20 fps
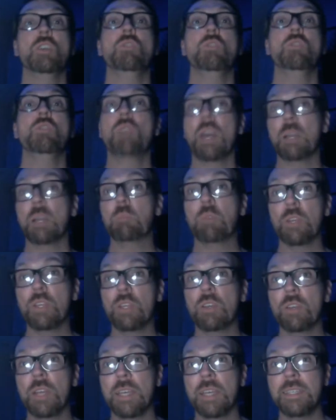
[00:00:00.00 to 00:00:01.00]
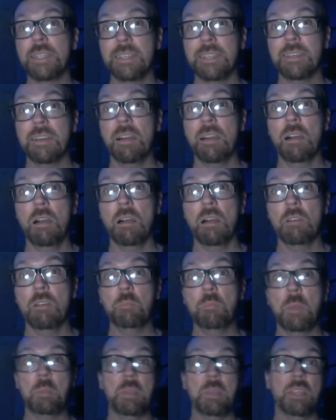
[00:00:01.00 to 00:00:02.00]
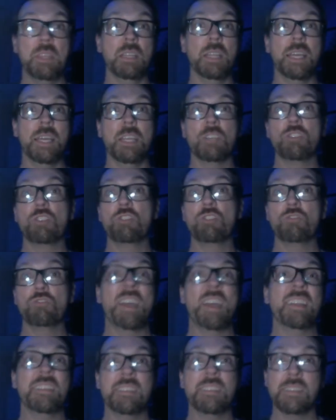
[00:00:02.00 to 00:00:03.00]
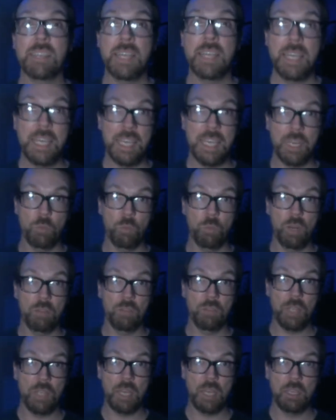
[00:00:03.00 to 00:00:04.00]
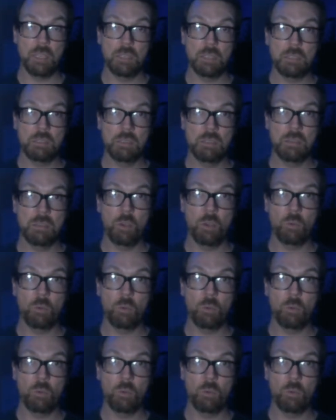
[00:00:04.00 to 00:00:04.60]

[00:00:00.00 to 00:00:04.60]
you've got a pretty good idea of maybe the latest trends in whatever that is.